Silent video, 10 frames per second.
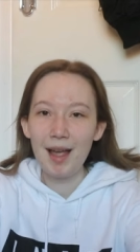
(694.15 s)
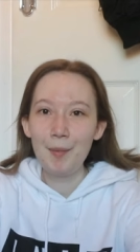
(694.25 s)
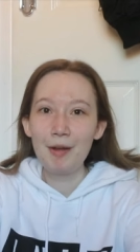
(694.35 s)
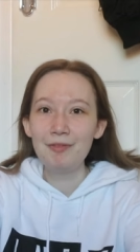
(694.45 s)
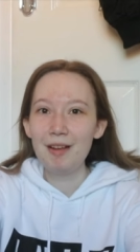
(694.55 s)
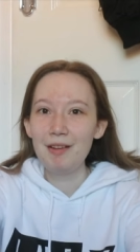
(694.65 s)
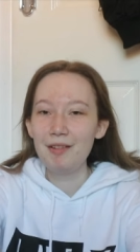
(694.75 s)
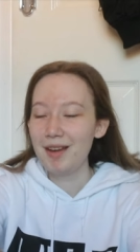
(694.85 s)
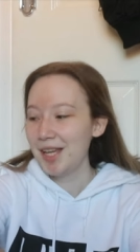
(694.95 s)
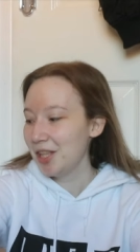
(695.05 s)
I'm a
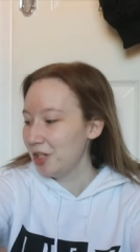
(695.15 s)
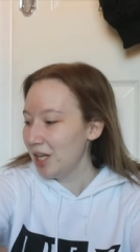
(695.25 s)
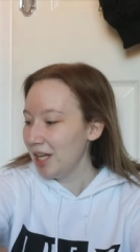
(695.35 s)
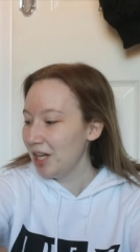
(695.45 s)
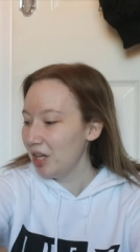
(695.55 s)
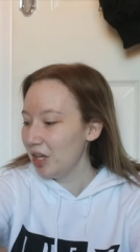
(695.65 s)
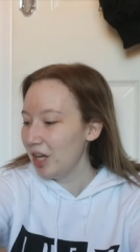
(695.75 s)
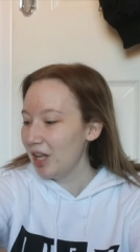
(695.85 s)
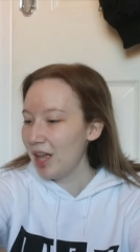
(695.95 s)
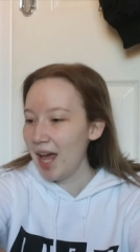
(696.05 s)
very lucky
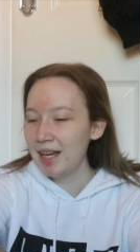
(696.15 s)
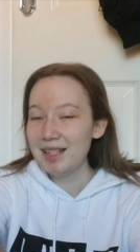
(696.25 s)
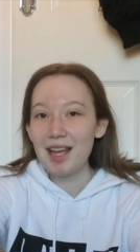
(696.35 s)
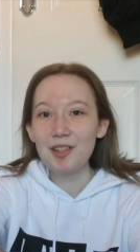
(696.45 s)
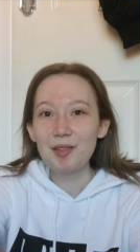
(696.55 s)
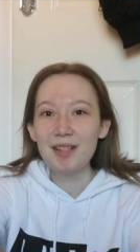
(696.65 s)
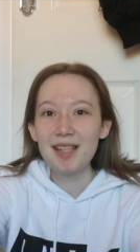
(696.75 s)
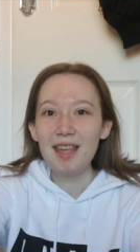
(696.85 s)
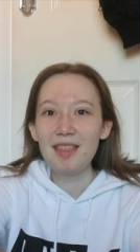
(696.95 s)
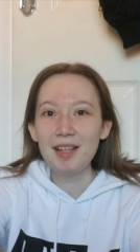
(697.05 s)
girl, and I just want to
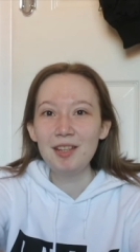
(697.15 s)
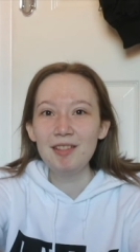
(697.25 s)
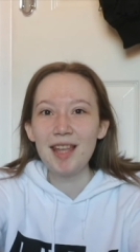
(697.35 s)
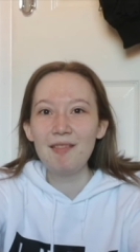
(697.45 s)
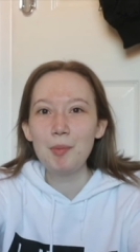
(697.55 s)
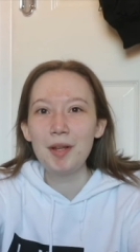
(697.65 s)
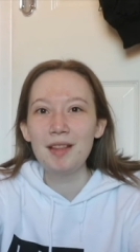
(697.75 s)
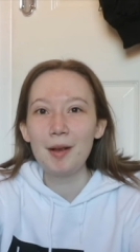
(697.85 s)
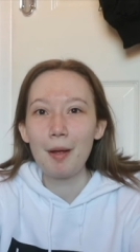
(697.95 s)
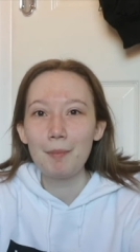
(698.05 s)
say thank you to
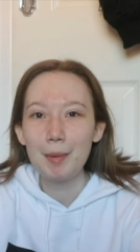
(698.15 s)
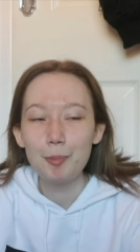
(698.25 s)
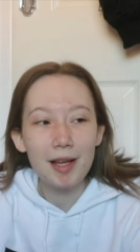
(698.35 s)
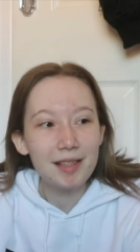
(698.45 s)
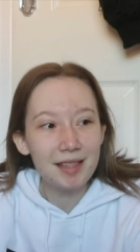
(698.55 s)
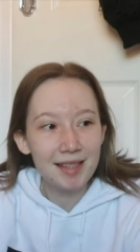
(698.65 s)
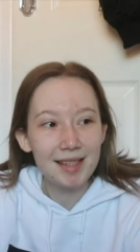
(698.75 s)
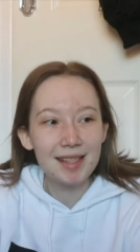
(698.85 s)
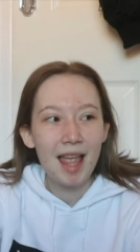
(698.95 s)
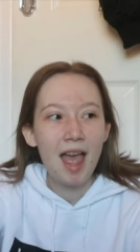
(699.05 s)
everybody that got me presents